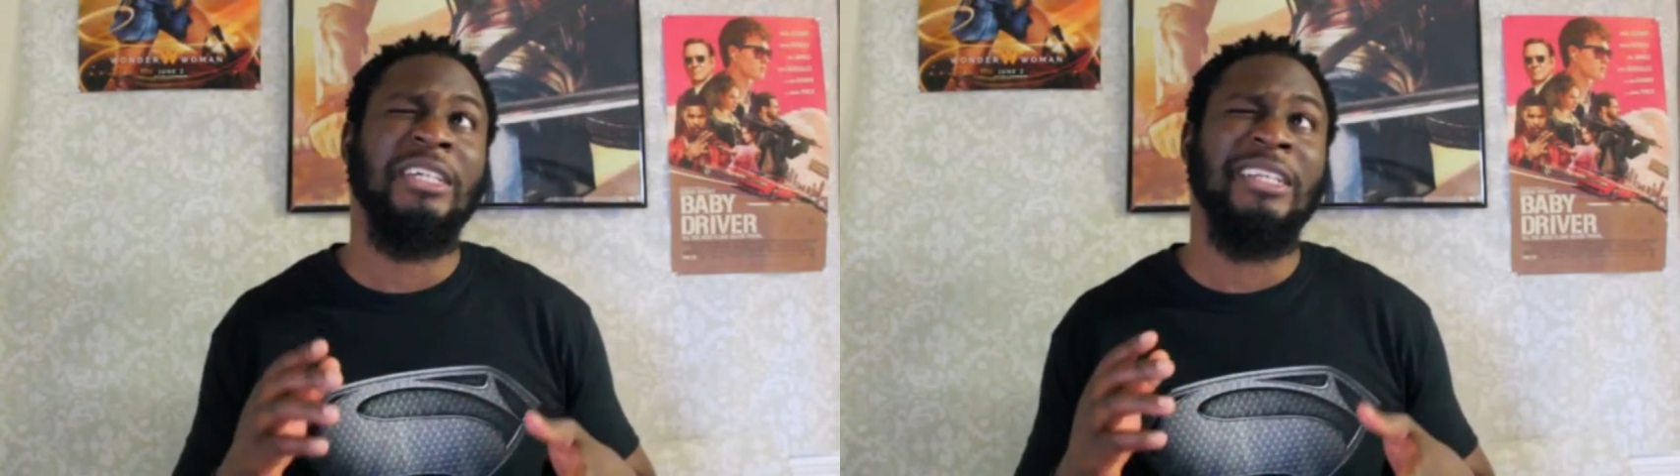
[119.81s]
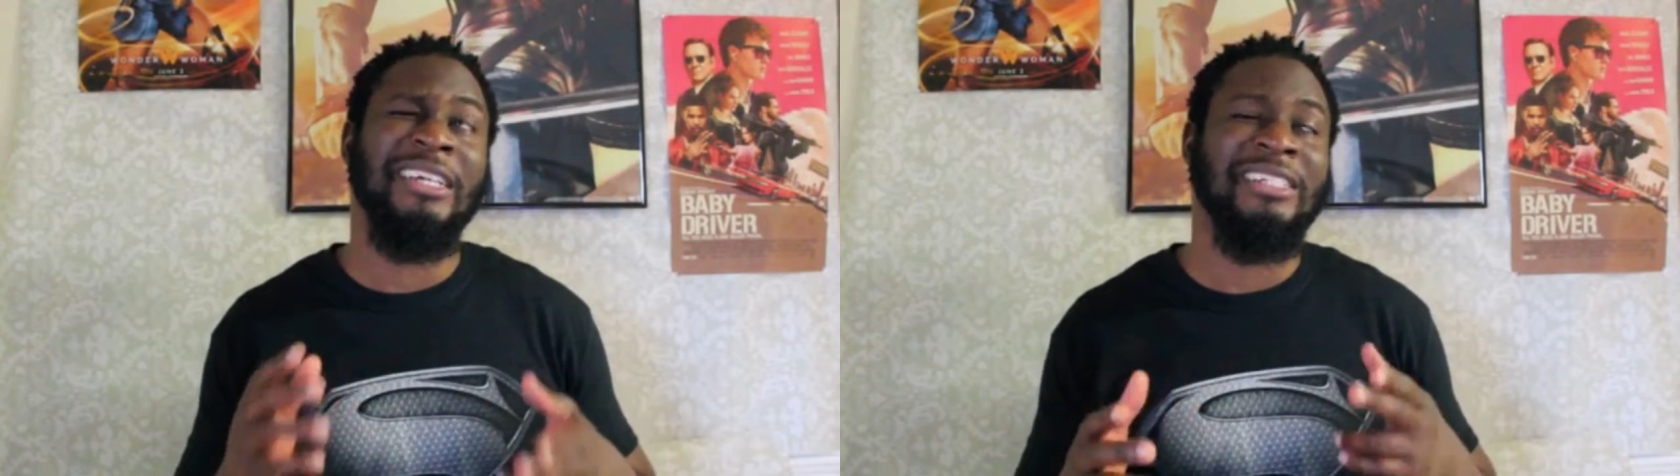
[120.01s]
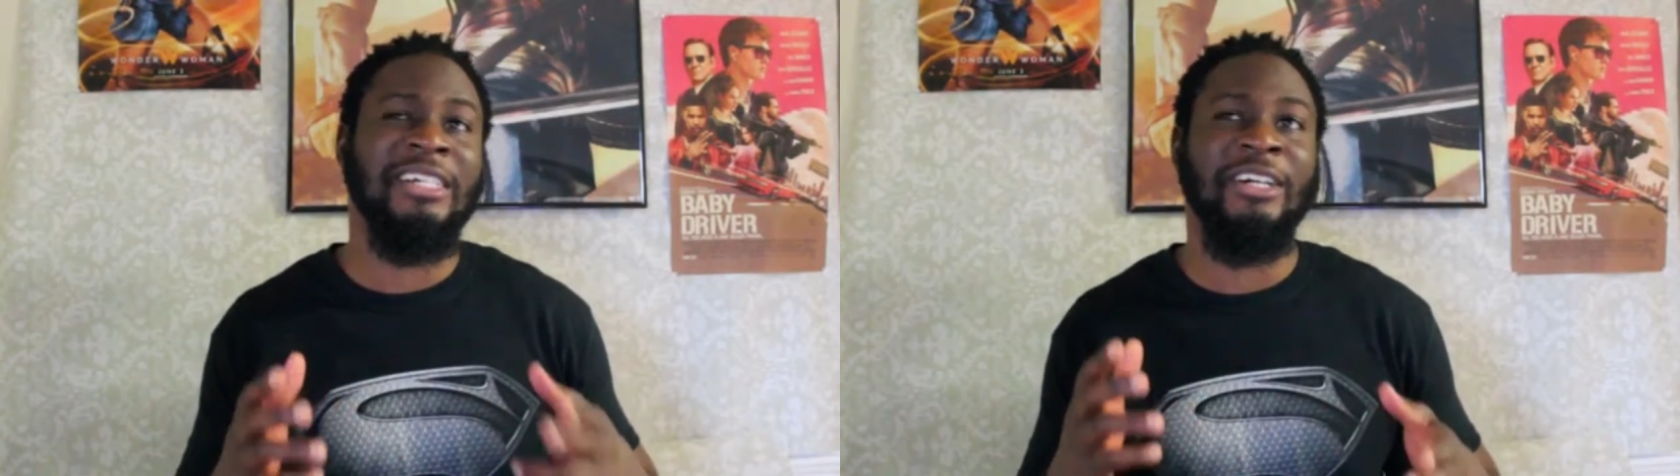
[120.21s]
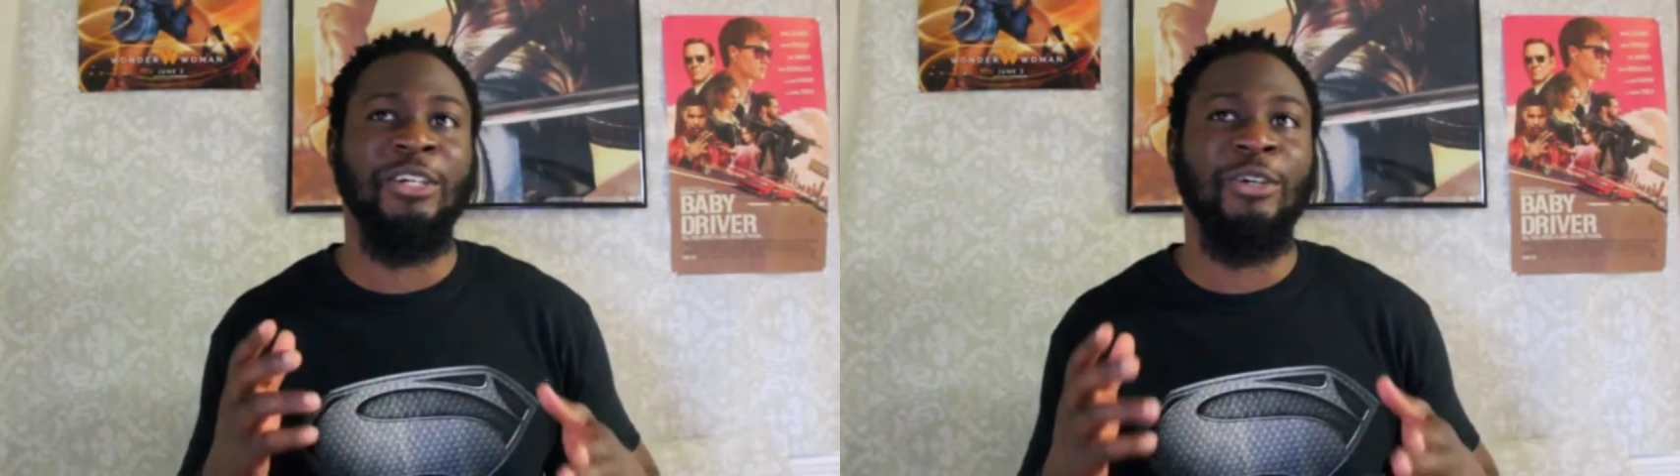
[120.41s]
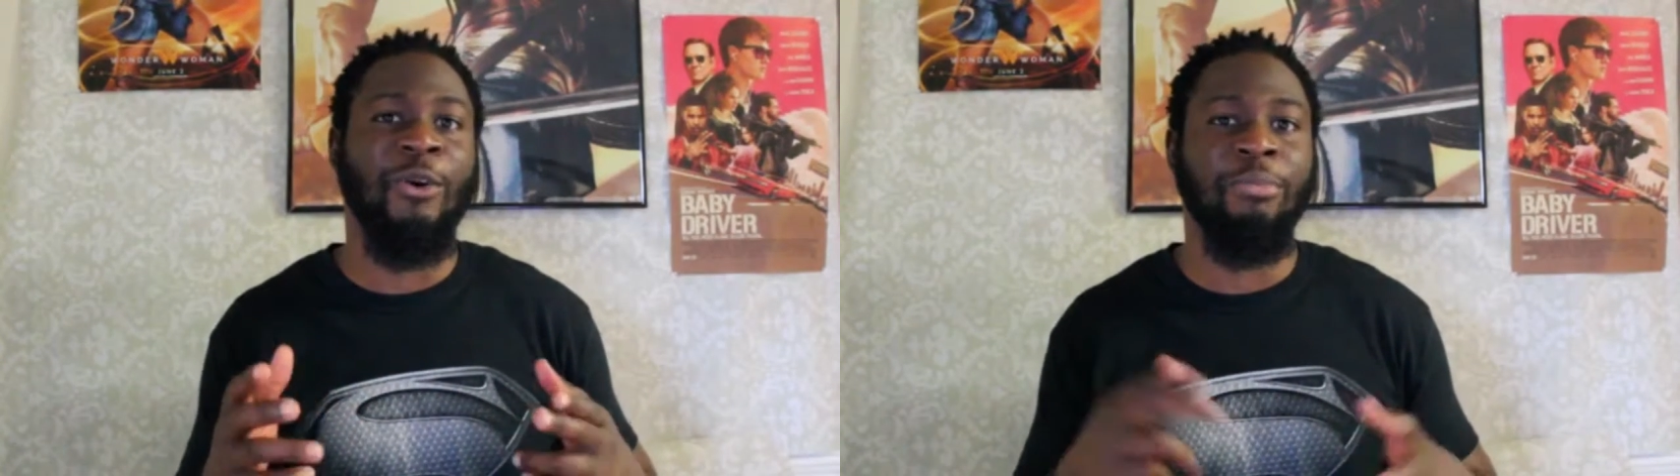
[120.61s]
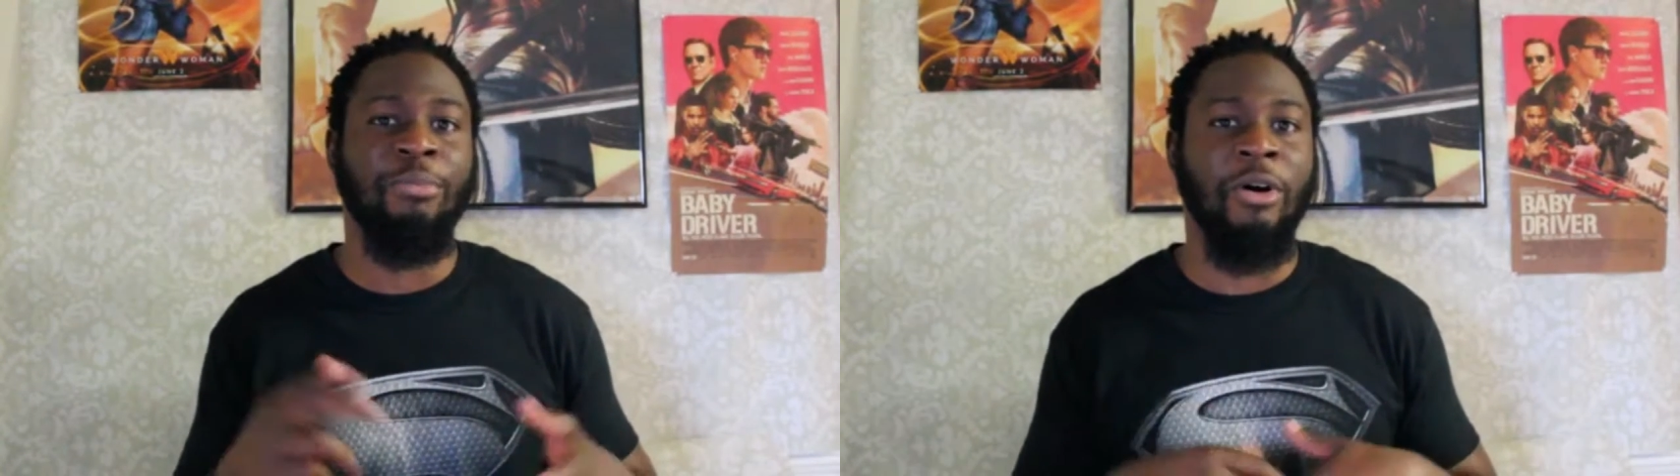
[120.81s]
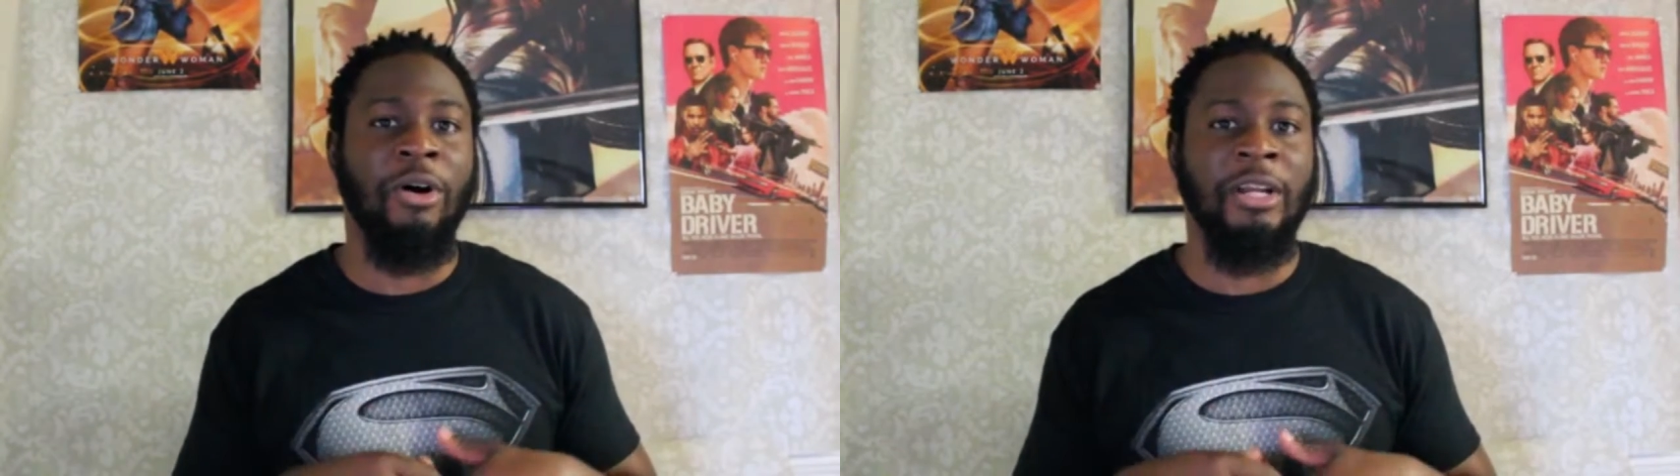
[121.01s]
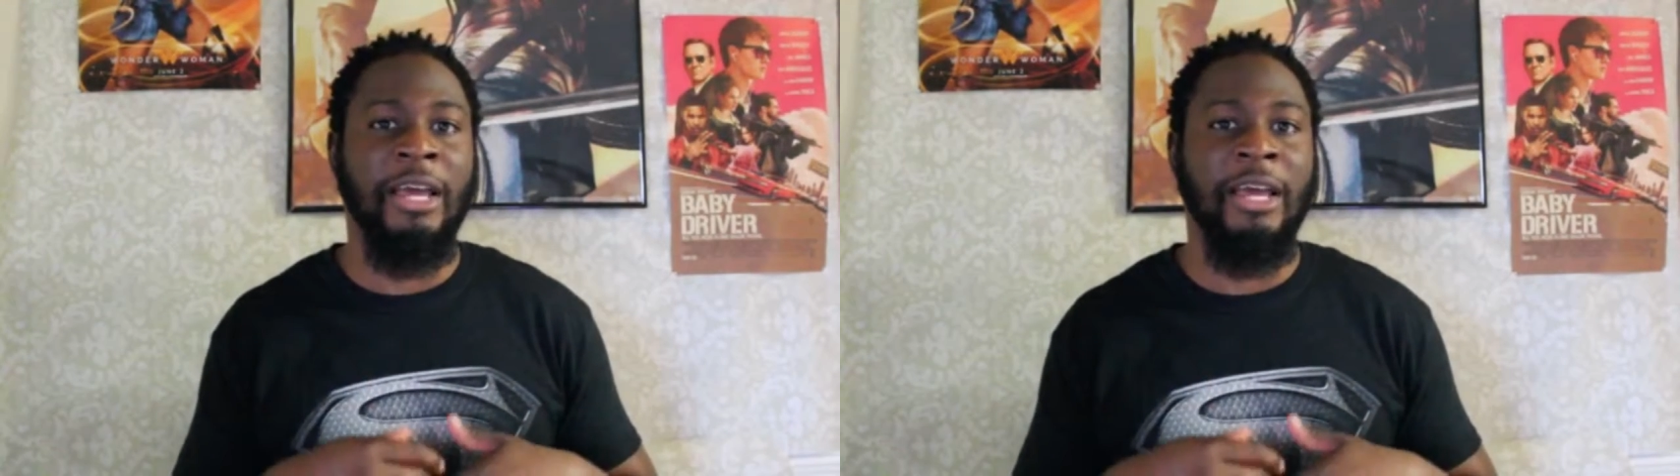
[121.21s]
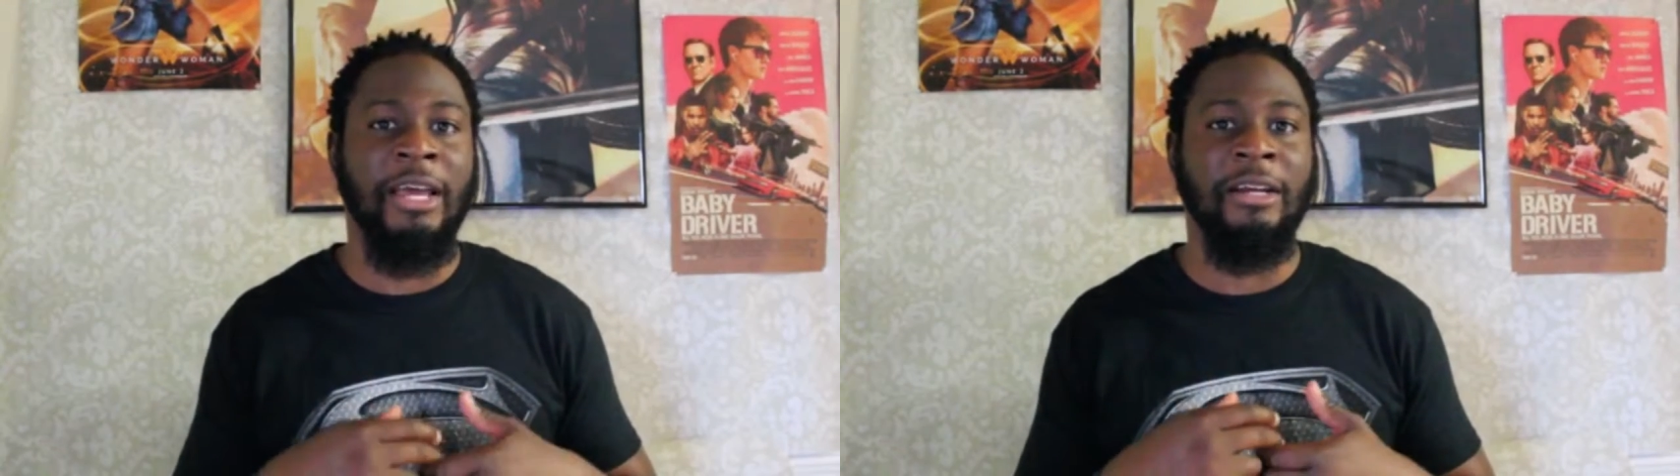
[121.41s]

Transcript: necessarily call Bronn and